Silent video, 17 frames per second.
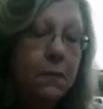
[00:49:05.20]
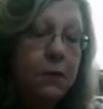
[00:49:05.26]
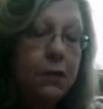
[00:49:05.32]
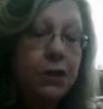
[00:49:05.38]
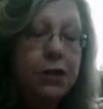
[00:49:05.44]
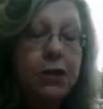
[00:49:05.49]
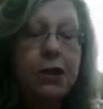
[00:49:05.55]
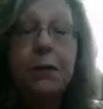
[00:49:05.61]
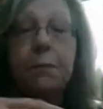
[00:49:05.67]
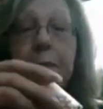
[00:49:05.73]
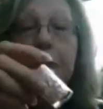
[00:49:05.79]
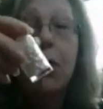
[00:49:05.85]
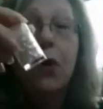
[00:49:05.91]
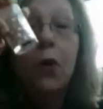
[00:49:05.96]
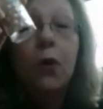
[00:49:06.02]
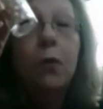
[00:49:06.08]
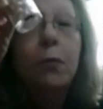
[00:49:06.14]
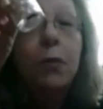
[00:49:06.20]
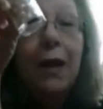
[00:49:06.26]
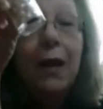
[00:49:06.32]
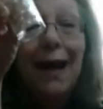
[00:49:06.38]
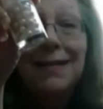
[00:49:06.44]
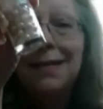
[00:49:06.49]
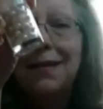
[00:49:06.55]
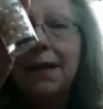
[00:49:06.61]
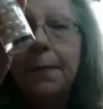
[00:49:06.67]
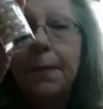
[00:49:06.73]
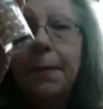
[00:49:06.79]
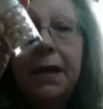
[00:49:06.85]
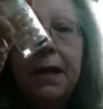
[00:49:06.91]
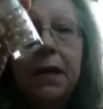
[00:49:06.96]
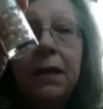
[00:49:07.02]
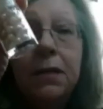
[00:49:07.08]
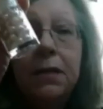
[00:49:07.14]
cheap pearl plastic
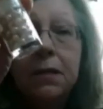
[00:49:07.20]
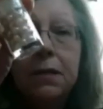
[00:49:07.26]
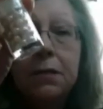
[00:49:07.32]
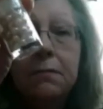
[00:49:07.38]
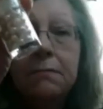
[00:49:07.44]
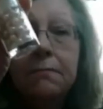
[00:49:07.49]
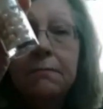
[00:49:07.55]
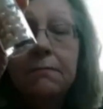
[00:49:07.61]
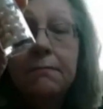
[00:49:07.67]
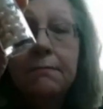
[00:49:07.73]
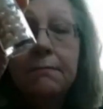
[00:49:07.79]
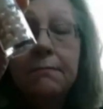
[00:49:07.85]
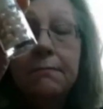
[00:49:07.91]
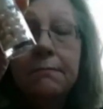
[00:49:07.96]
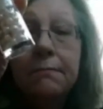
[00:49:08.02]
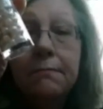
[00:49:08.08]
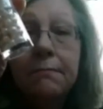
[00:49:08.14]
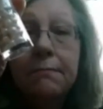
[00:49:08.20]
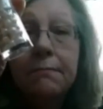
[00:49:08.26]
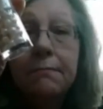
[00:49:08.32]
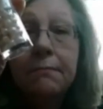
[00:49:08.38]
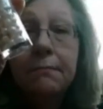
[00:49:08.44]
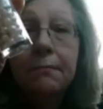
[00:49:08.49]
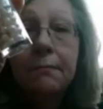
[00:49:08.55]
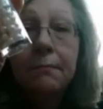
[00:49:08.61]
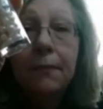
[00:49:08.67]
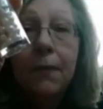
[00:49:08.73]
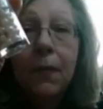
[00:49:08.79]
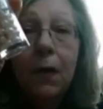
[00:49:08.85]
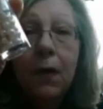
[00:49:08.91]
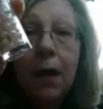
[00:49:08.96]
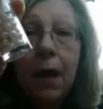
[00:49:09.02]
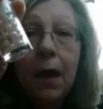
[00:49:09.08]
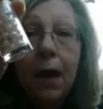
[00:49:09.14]
beads.
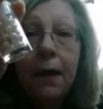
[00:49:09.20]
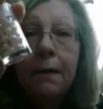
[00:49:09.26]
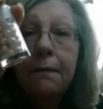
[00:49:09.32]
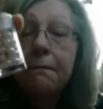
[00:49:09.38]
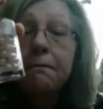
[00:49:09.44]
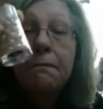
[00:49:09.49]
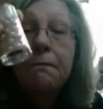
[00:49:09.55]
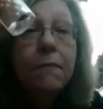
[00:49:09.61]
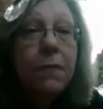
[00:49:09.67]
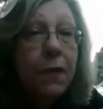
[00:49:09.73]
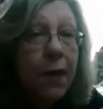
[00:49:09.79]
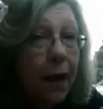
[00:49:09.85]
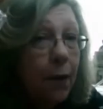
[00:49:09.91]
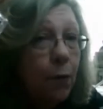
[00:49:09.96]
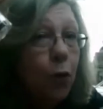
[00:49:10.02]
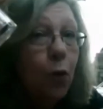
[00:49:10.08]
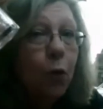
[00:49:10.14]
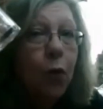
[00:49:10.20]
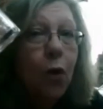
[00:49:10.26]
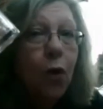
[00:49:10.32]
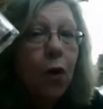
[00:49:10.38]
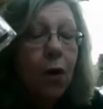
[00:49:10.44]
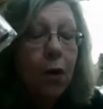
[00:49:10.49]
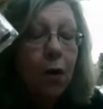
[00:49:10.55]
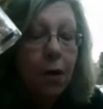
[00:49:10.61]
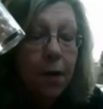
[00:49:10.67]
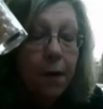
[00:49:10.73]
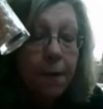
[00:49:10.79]
Okay? They will work.